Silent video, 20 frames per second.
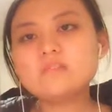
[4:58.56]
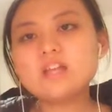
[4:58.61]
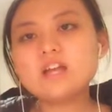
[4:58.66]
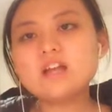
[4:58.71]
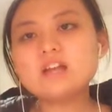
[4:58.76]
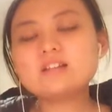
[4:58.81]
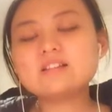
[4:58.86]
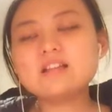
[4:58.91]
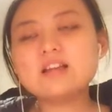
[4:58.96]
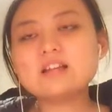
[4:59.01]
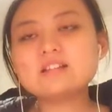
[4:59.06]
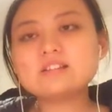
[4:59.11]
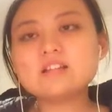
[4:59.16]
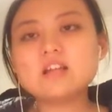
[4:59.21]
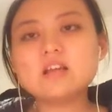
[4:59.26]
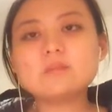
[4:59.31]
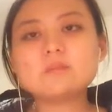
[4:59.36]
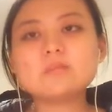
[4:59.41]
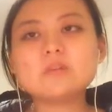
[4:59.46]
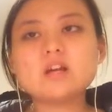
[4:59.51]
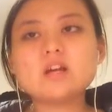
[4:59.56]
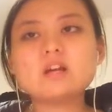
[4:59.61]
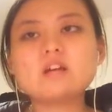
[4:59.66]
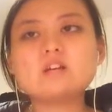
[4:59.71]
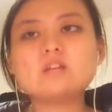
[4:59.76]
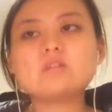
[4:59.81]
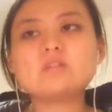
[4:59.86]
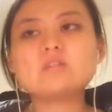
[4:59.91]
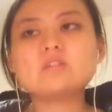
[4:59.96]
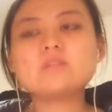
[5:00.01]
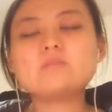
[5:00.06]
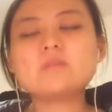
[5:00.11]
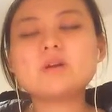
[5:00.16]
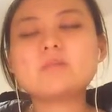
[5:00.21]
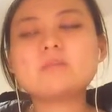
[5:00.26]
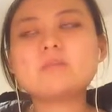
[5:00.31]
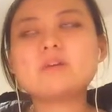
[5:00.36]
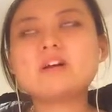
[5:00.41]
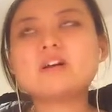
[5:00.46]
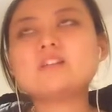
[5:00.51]
at that time in my
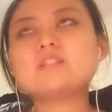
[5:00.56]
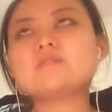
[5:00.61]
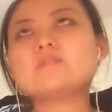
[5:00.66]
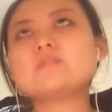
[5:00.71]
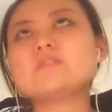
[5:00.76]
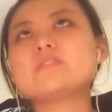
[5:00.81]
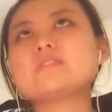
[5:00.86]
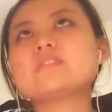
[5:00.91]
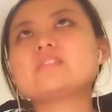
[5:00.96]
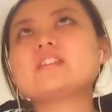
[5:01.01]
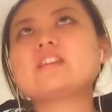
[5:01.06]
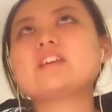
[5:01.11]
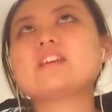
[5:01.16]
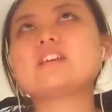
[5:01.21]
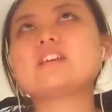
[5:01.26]
mind was